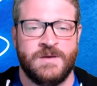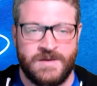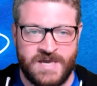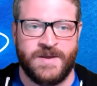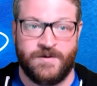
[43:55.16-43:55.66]

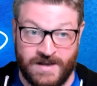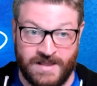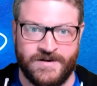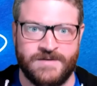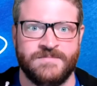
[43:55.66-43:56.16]
keeping it
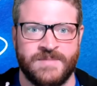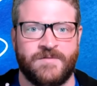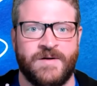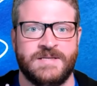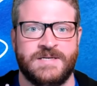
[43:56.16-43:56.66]
relevant, like
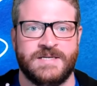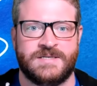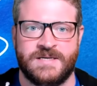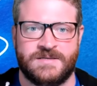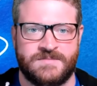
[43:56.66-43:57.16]
Ryan said,
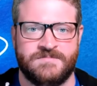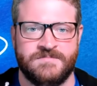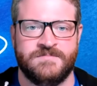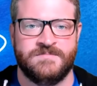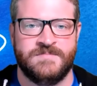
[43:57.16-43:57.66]
is
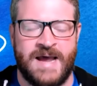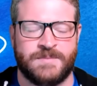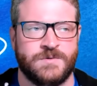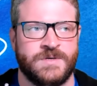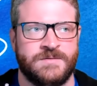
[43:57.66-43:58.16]

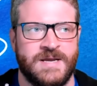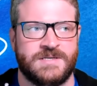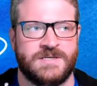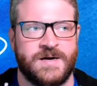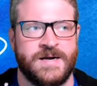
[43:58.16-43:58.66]
absolutely
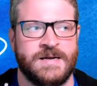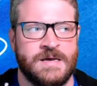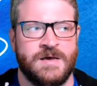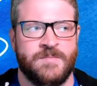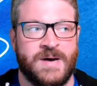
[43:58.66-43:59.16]
necessary.
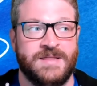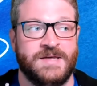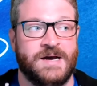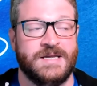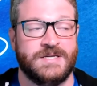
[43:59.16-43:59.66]

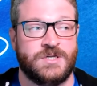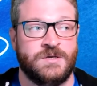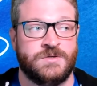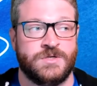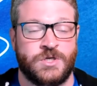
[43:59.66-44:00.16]
Python is
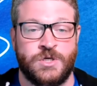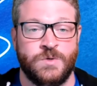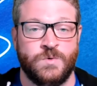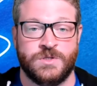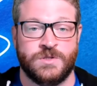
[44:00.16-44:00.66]
just
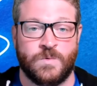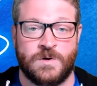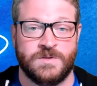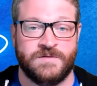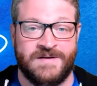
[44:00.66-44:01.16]
huge in the
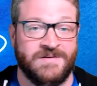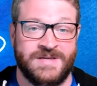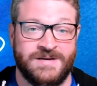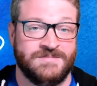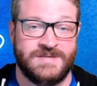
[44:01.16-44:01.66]
world of
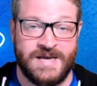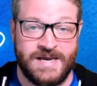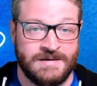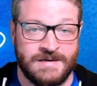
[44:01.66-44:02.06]
everything today.